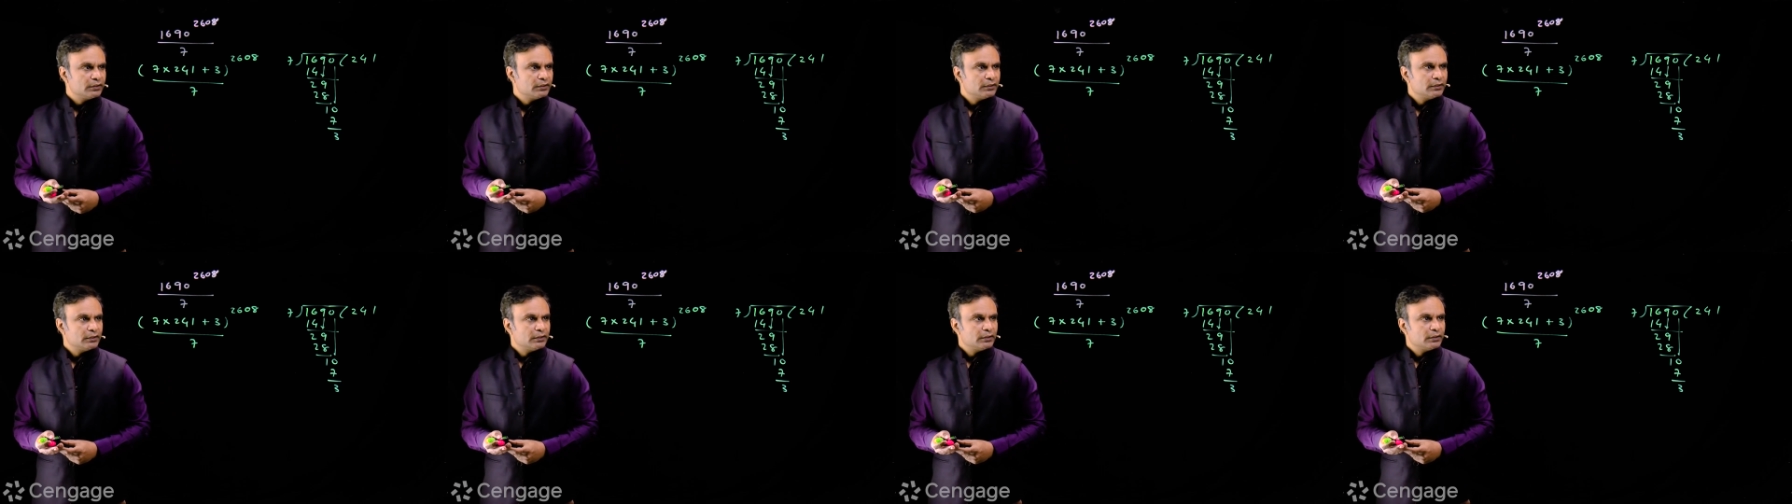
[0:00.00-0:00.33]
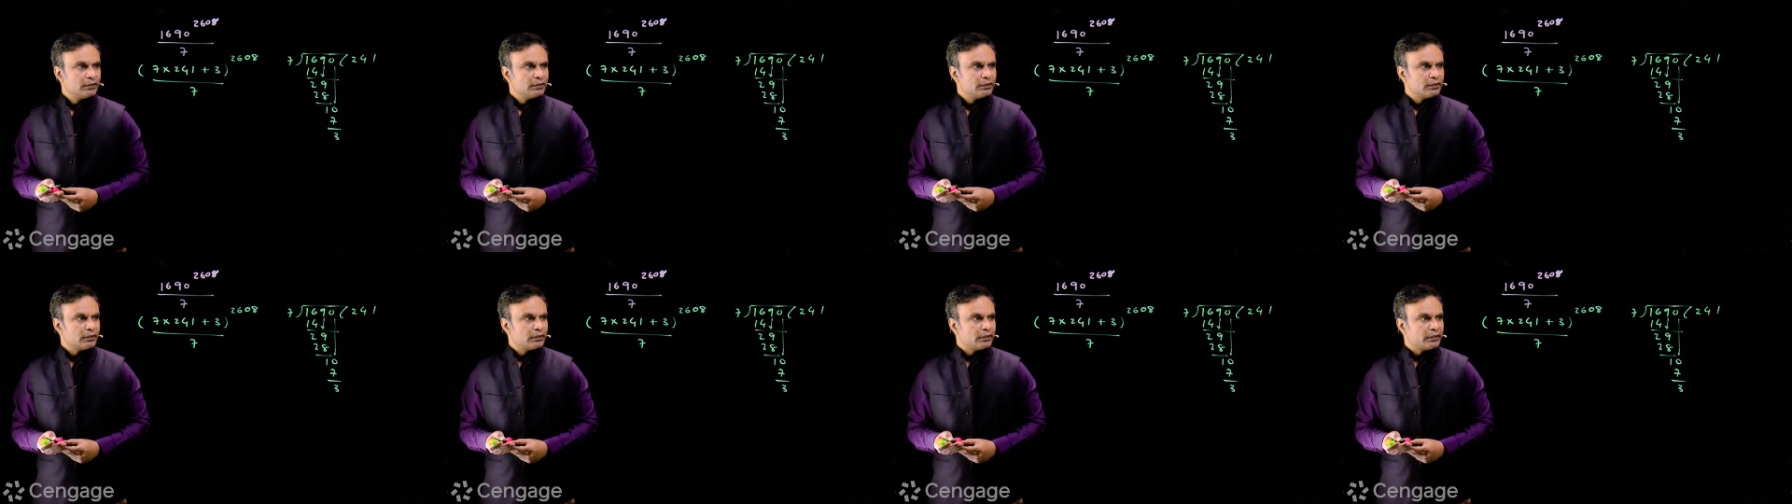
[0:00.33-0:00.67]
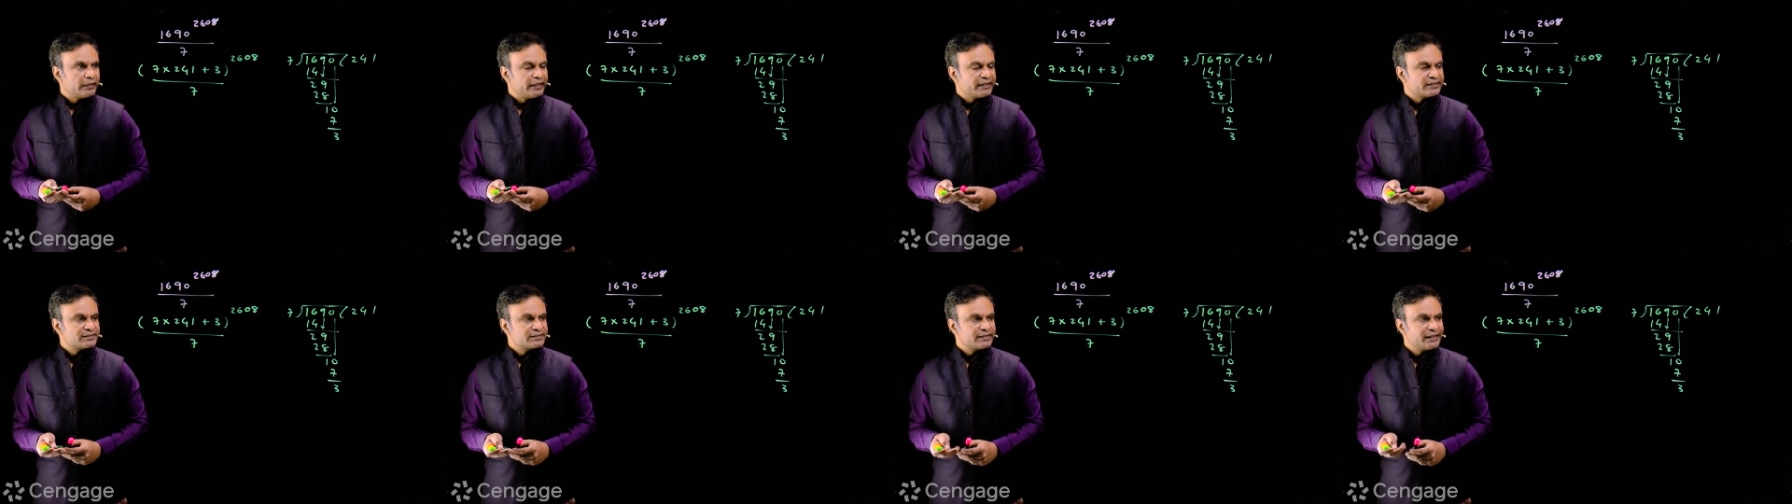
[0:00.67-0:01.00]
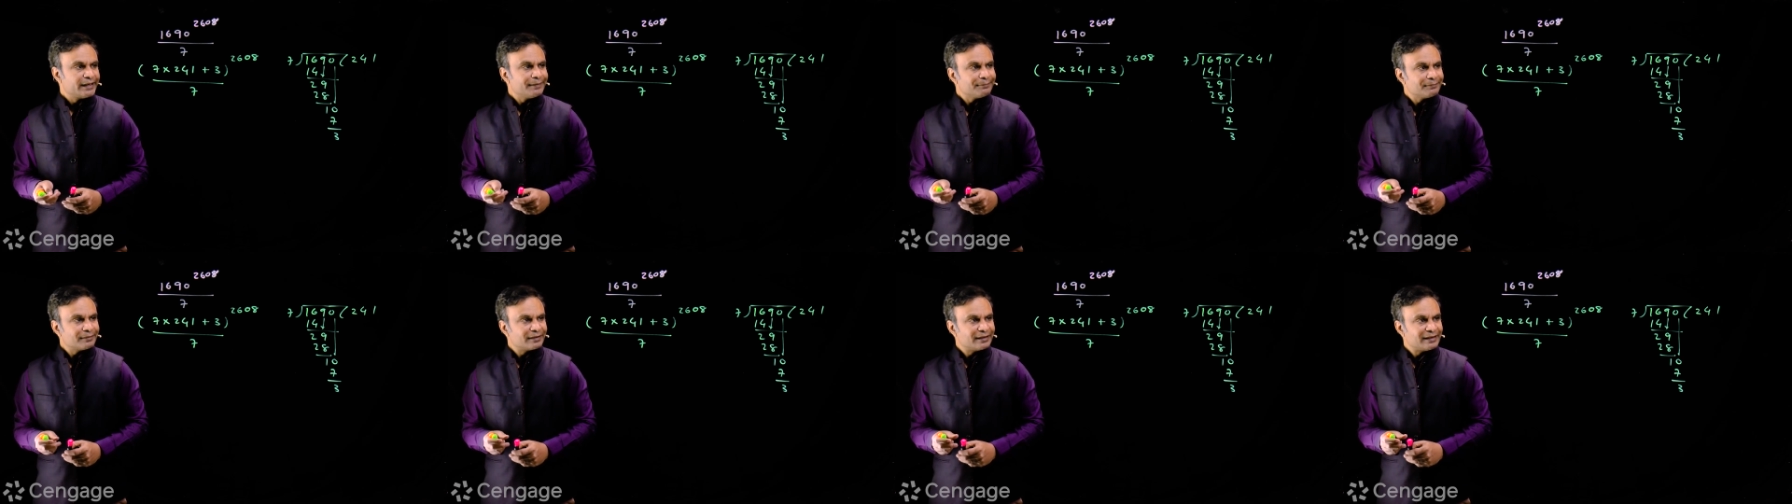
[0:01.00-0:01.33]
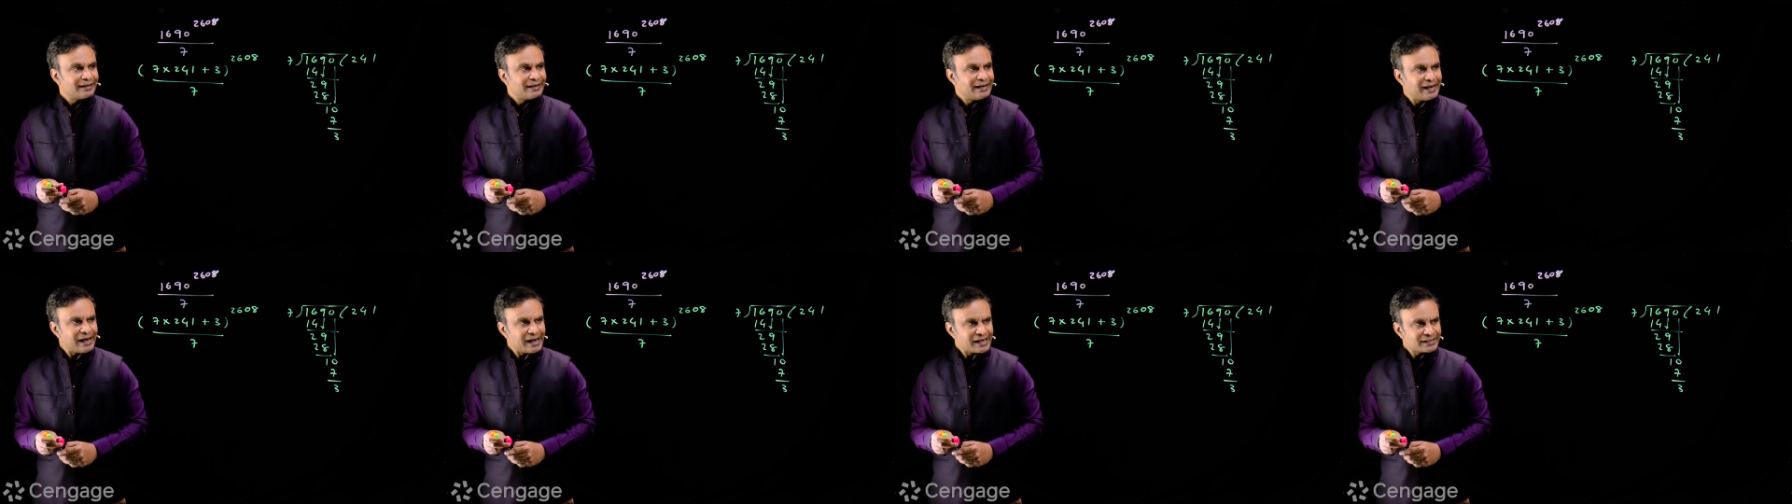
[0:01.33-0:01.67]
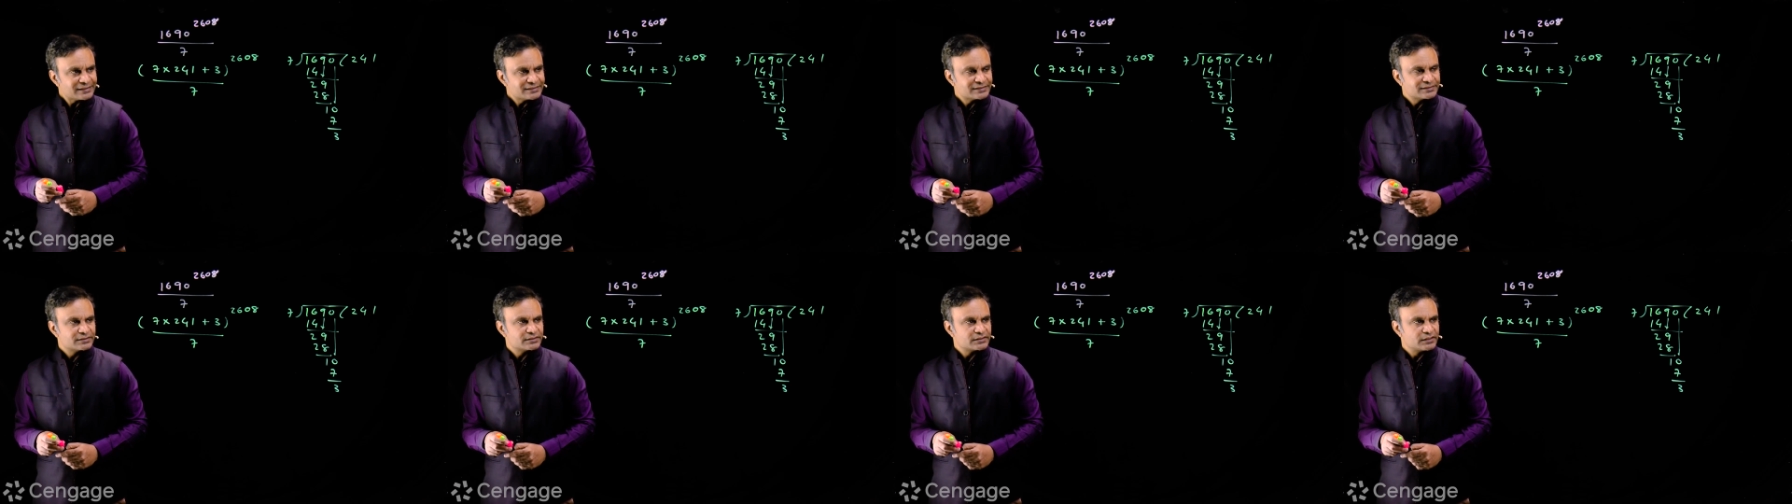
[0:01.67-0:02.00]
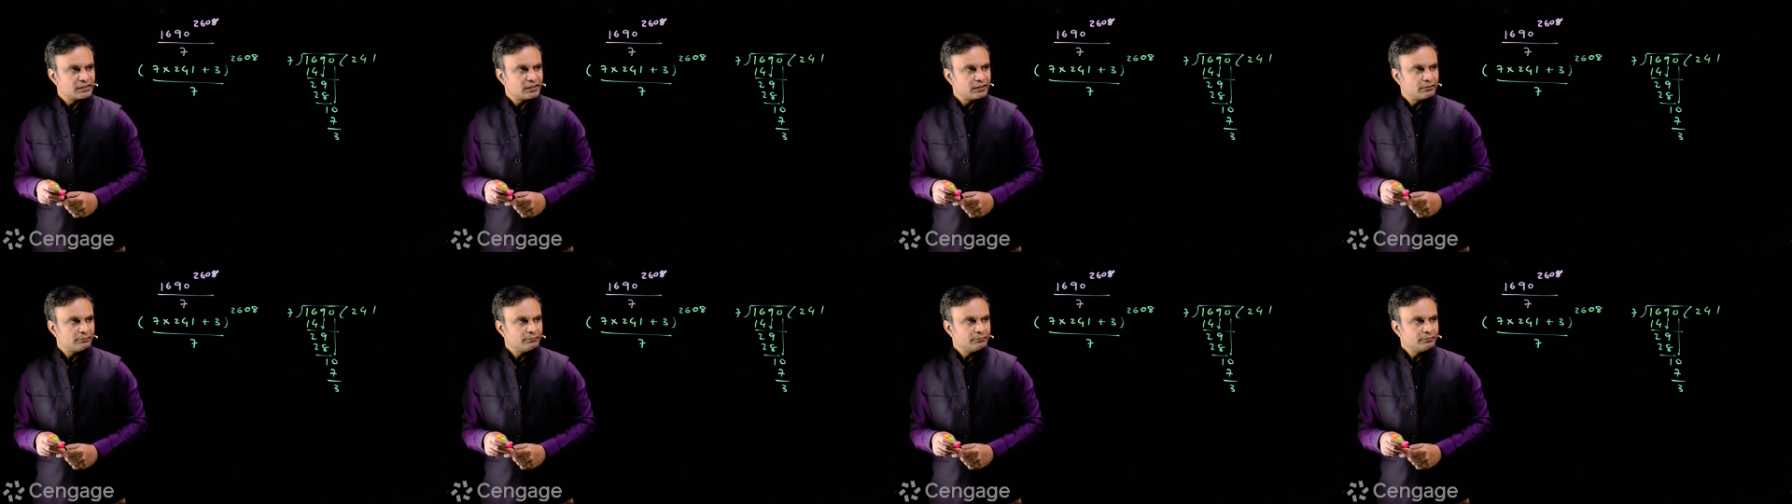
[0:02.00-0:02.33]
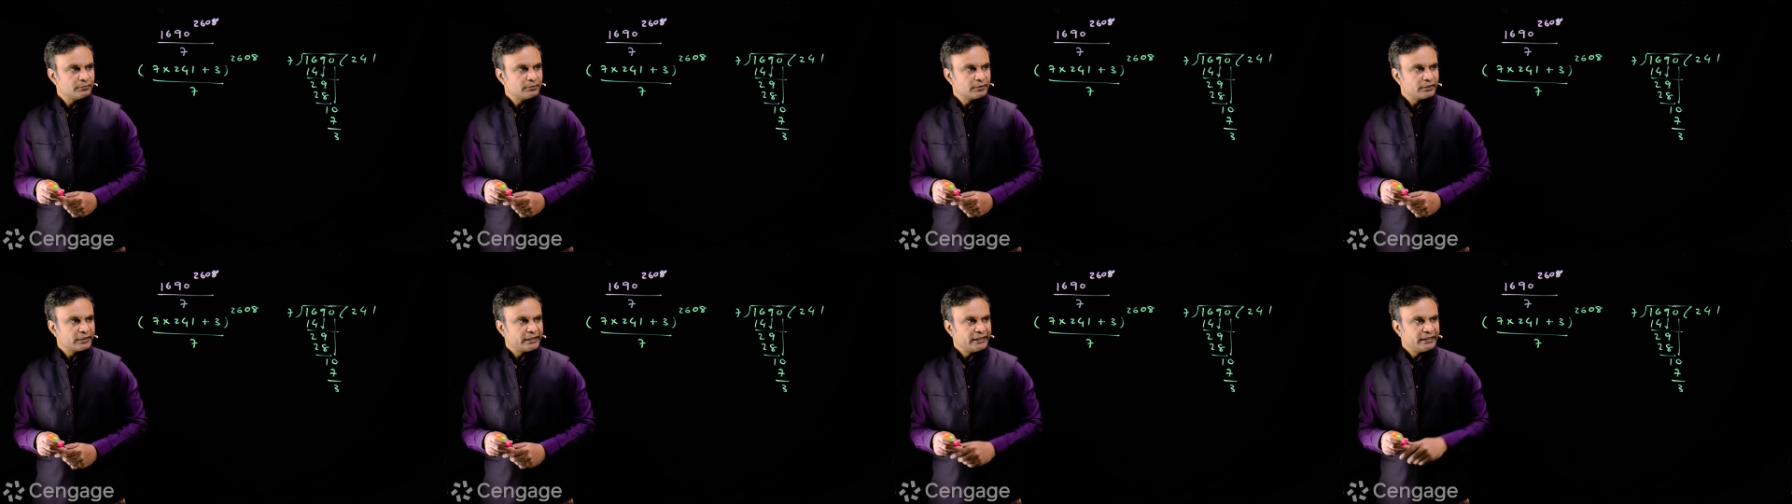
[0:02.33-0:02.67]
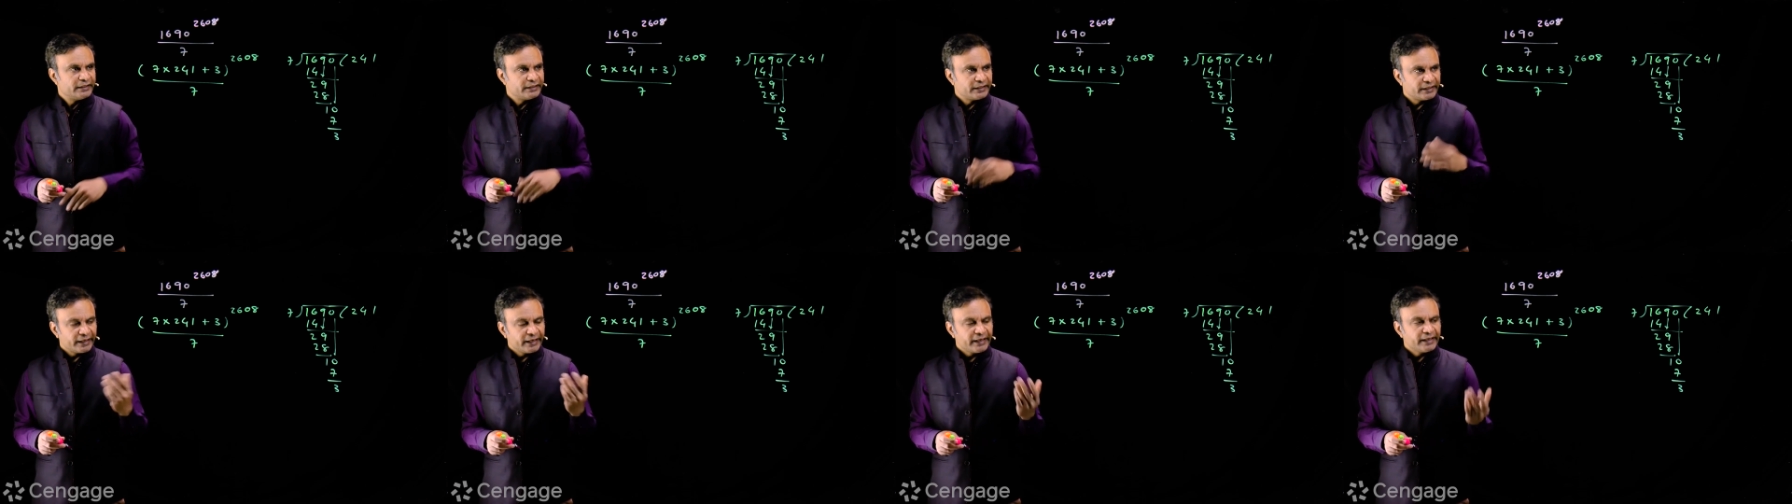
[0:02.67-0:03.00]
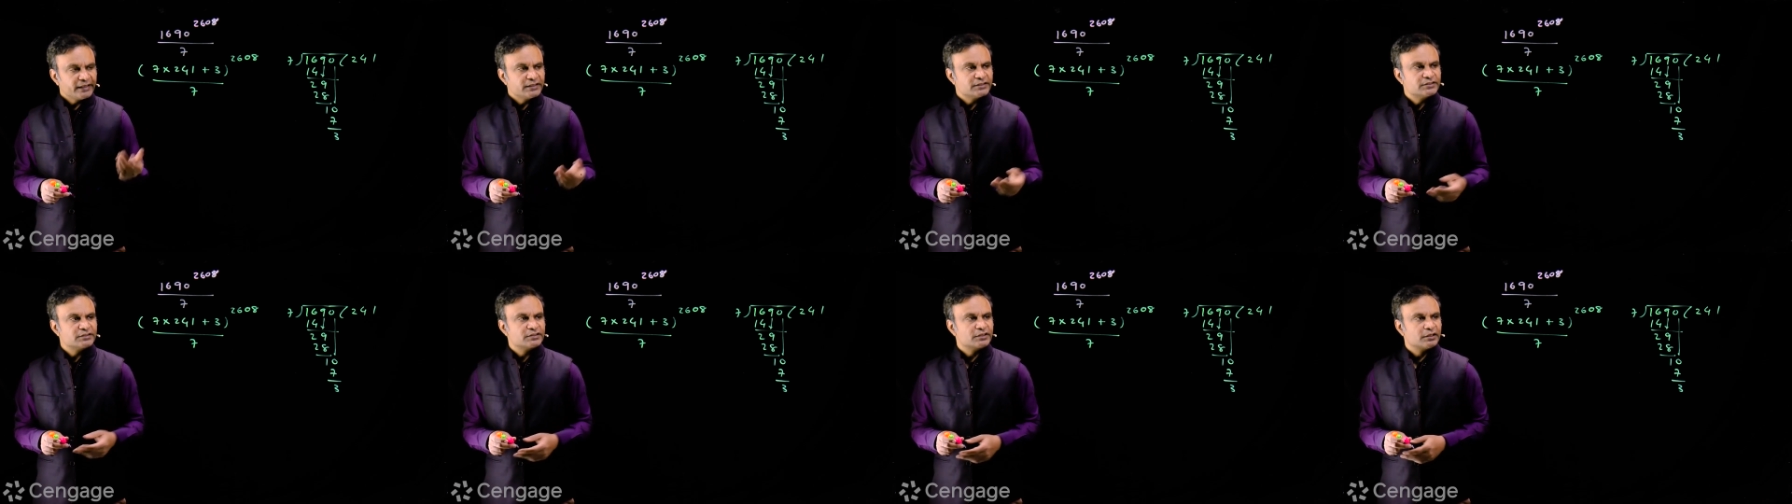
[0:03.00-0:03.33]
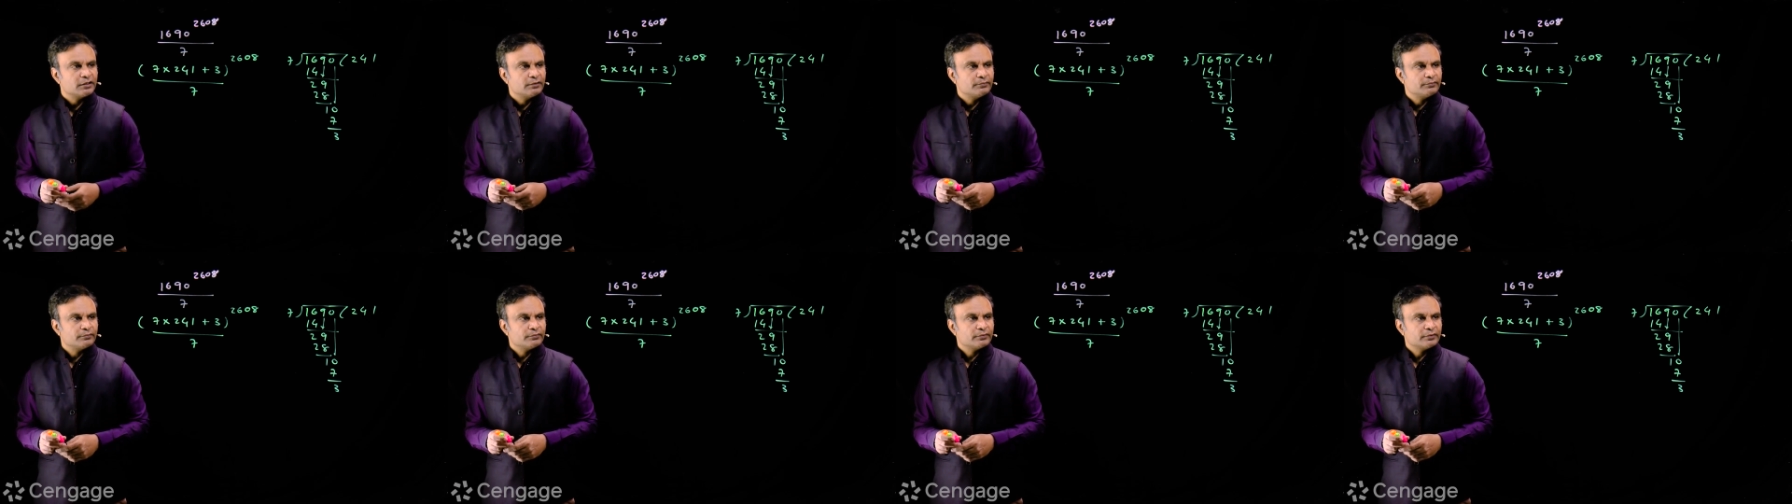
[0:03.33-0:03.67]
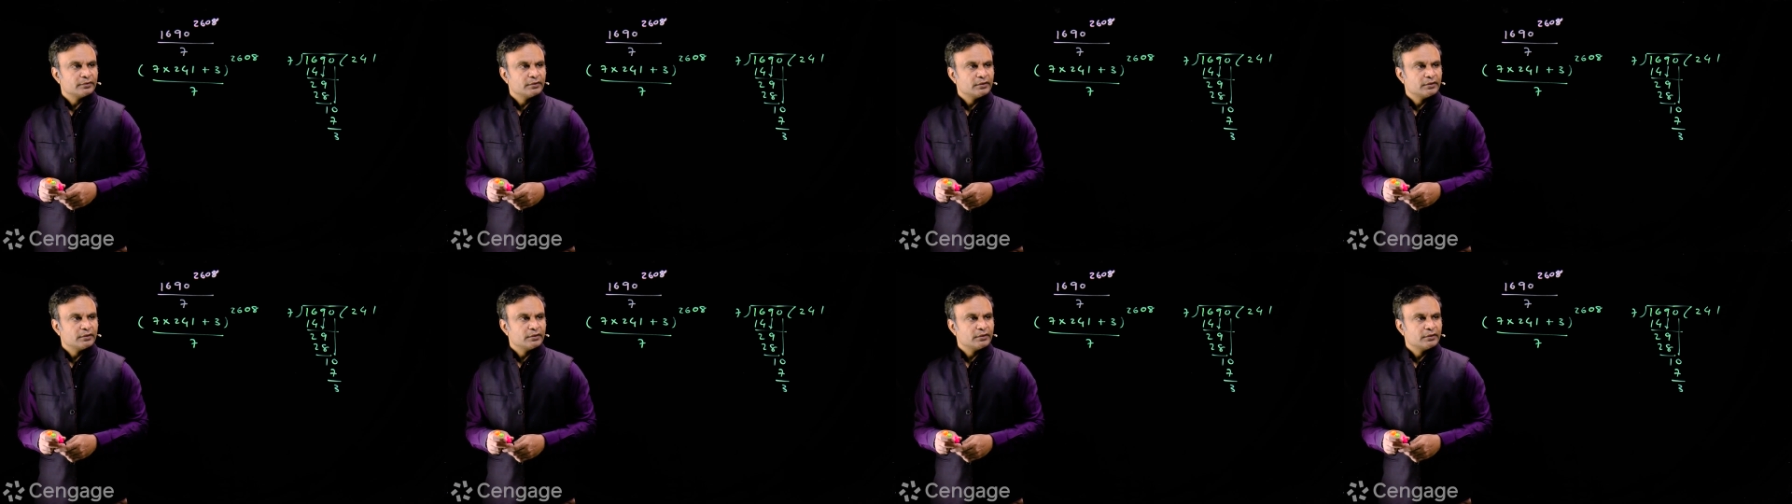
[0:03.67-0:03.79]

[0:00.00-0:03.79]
theorem, except last term, in each term